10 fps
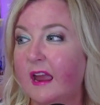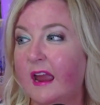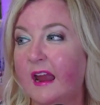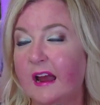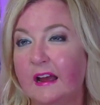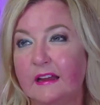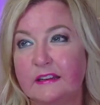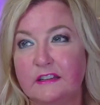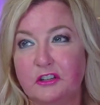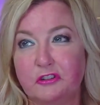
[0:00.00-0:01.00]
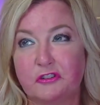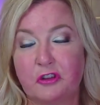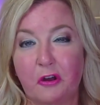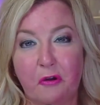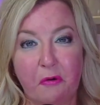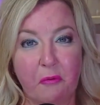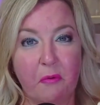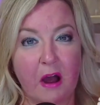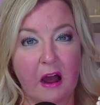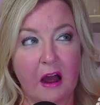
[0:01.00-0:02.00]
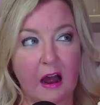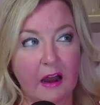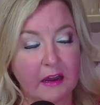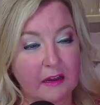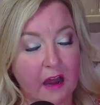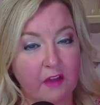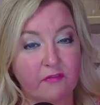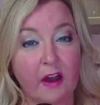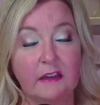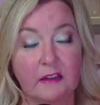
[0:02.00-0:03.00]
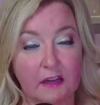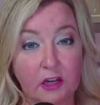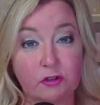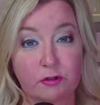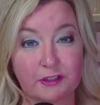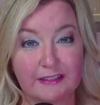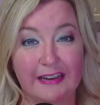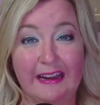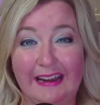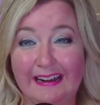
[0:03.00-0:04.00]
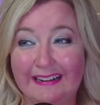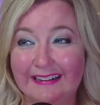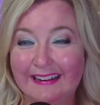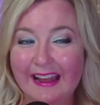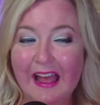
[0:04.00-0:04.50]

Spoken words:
And so I find it interesting